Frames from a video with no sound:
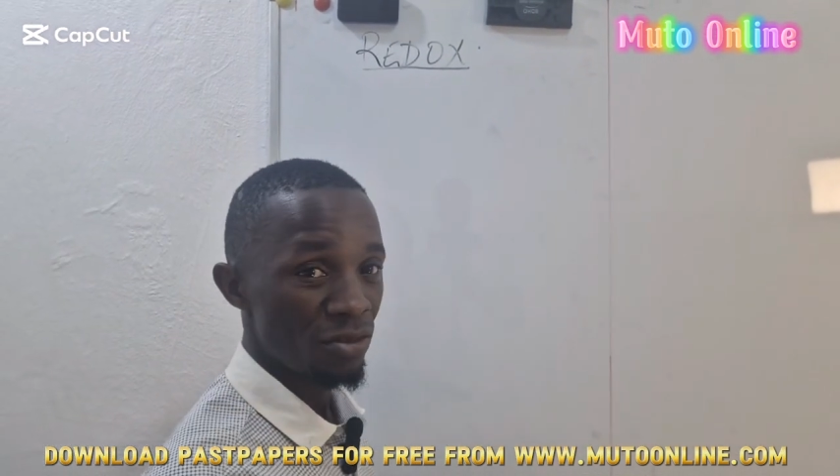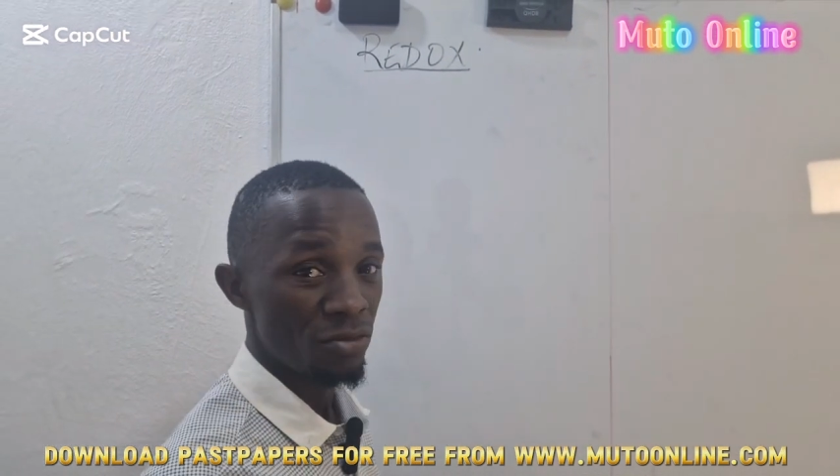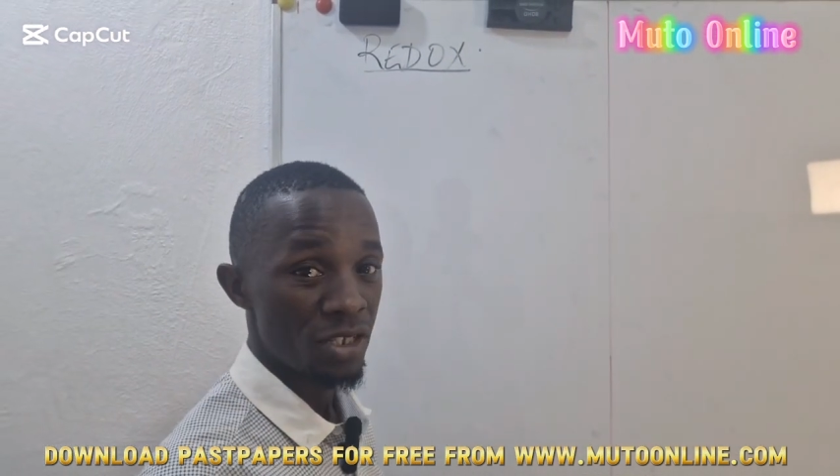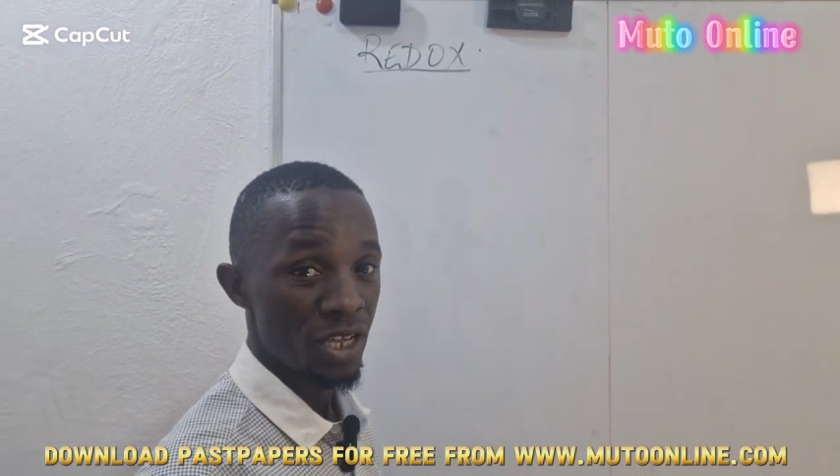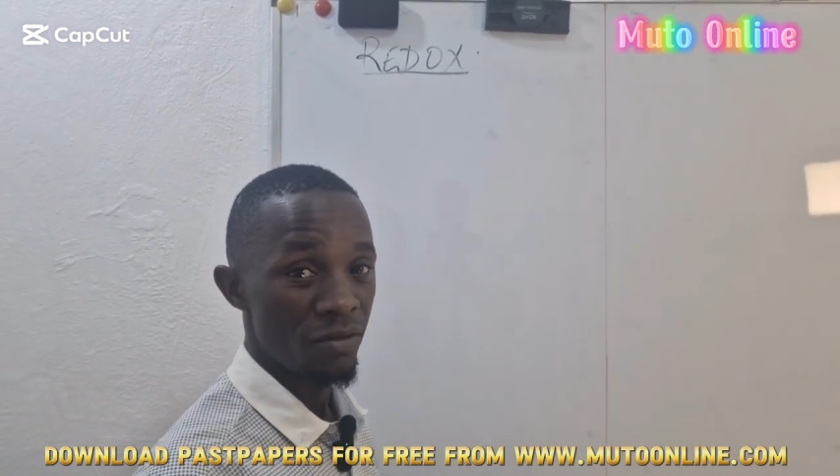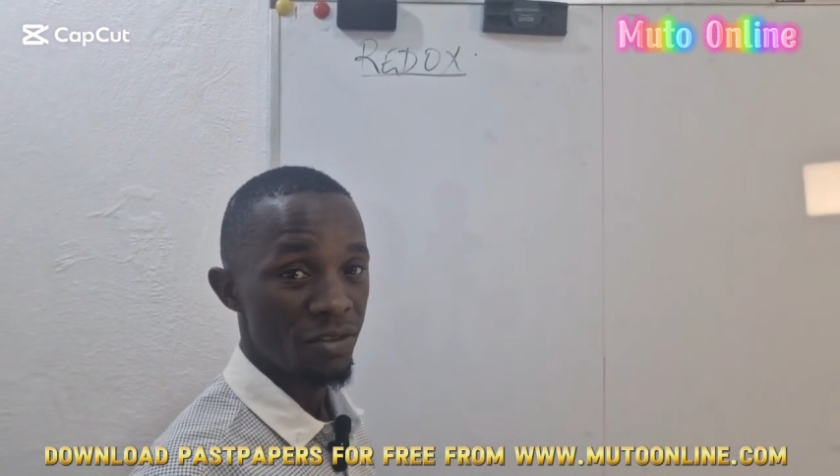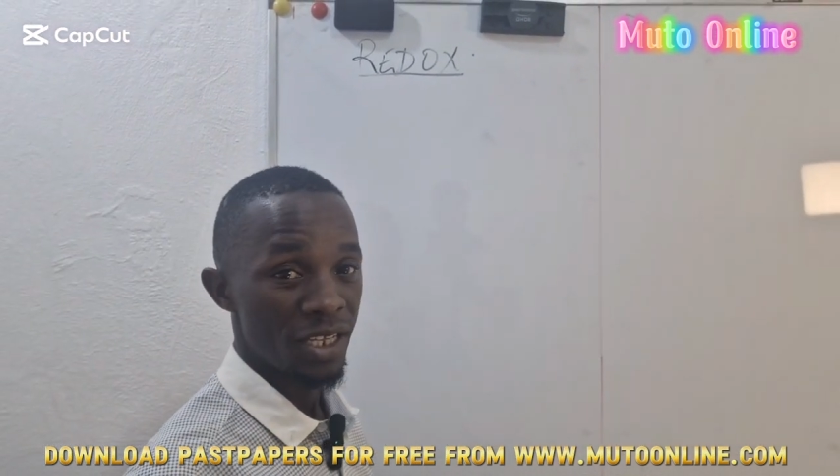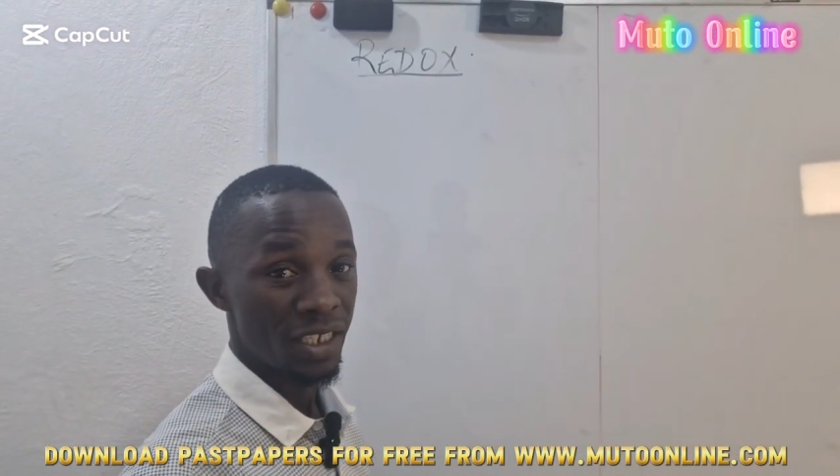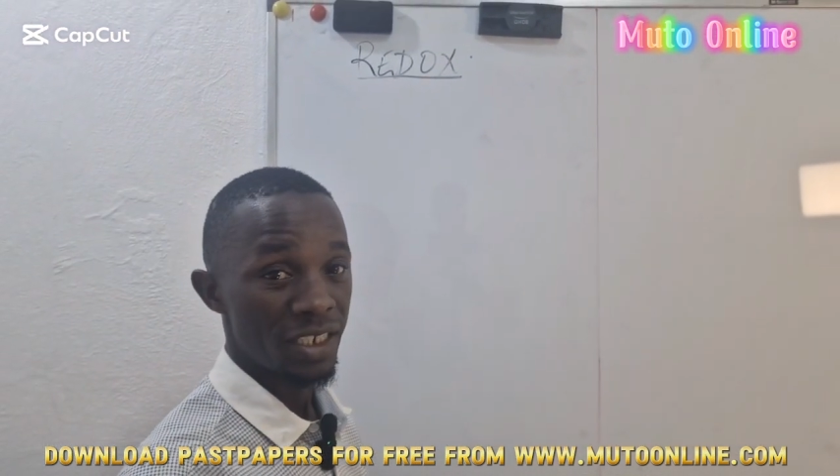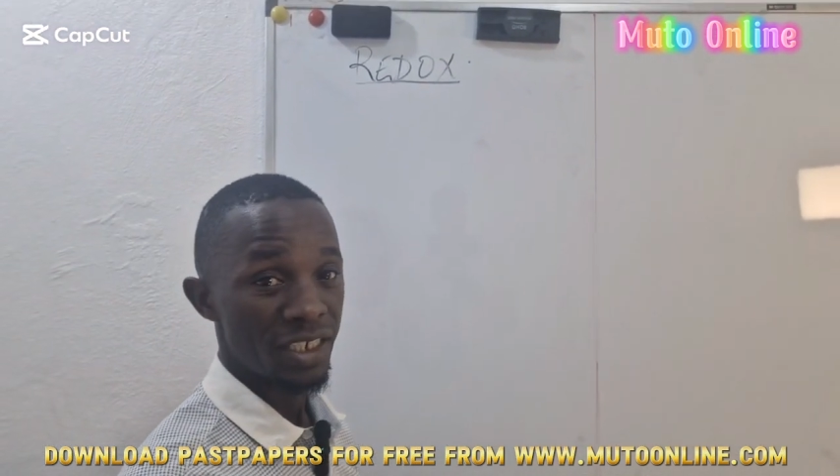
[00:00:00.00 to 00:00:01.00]
we gave
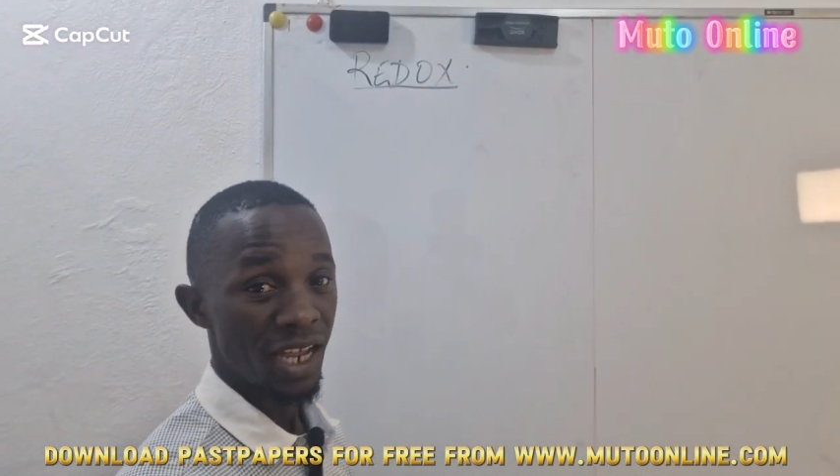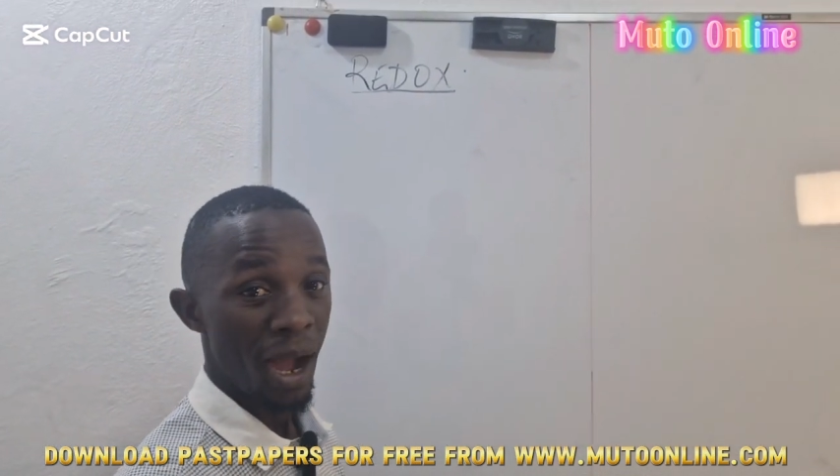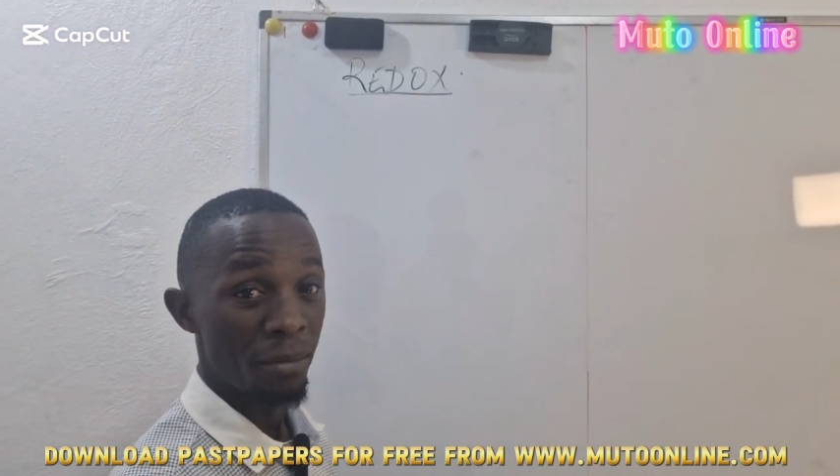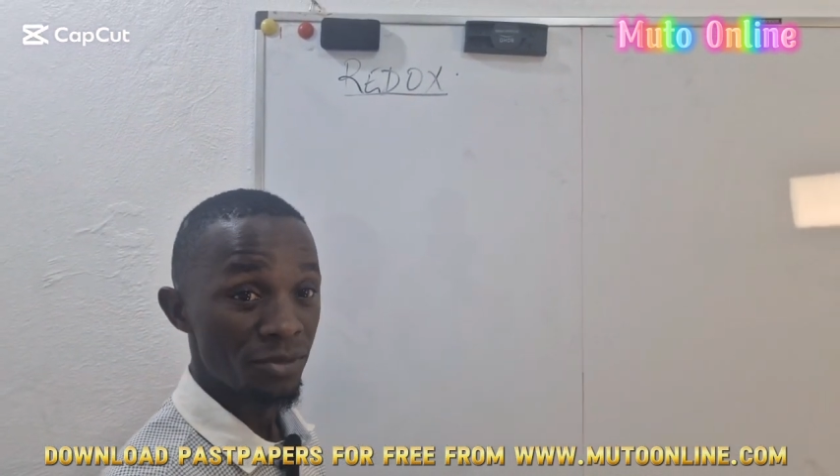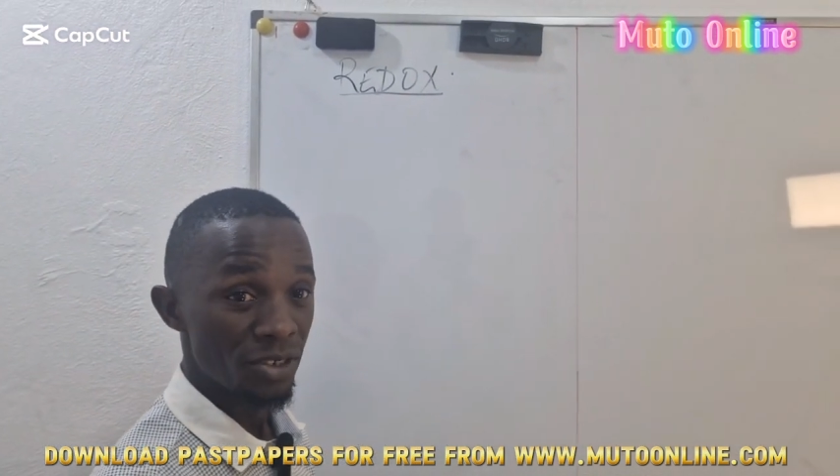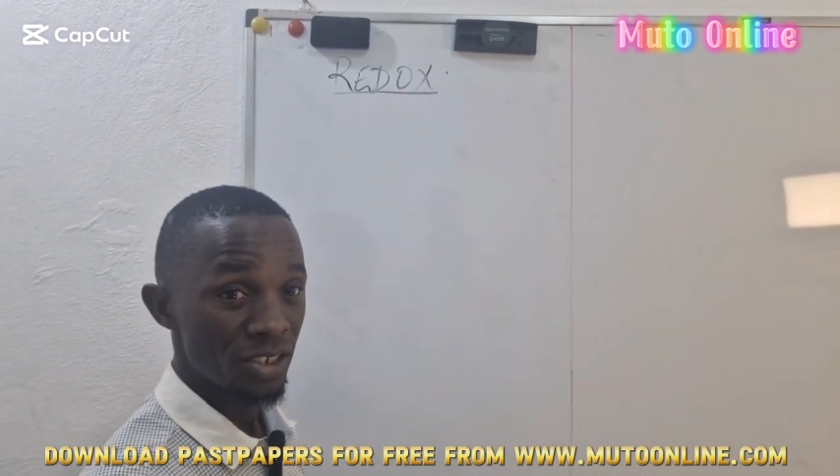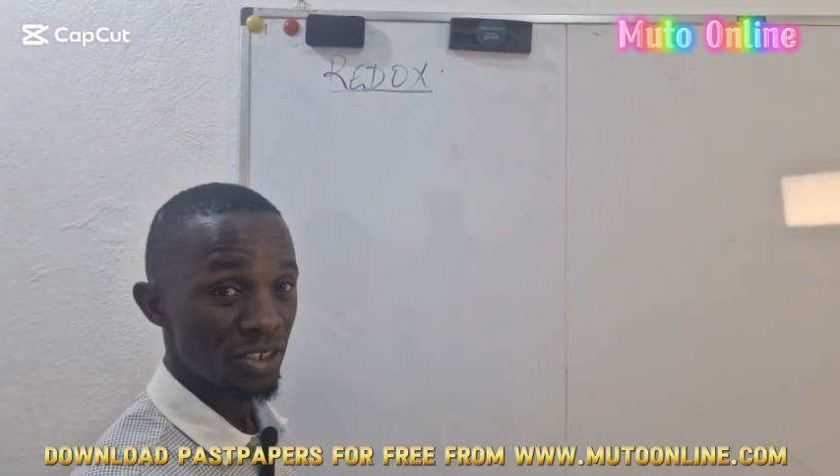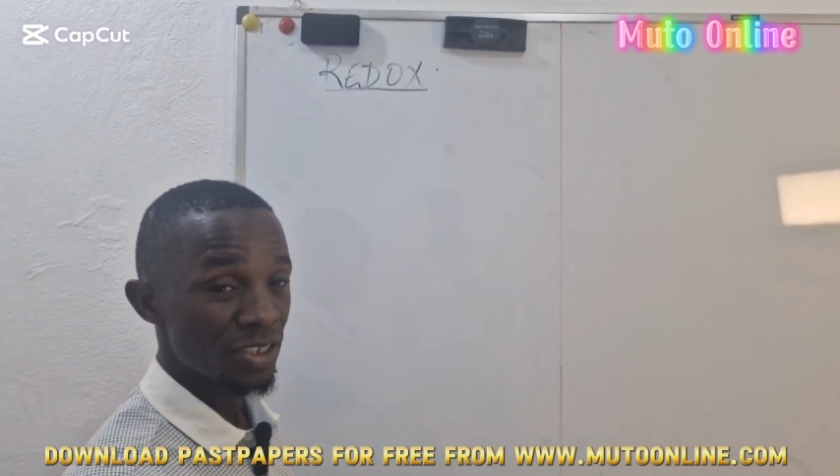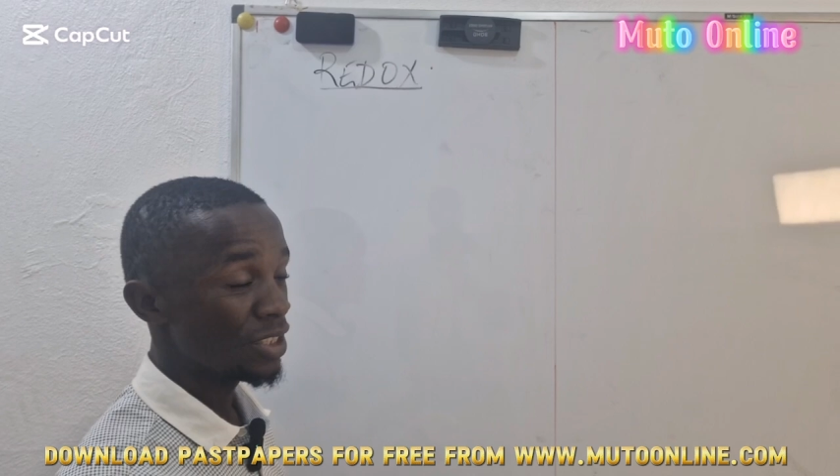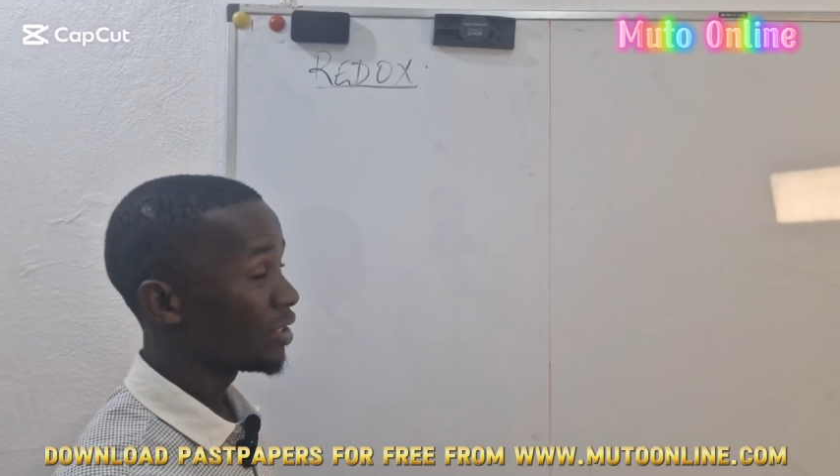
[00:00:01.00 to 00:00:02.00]
the key terms,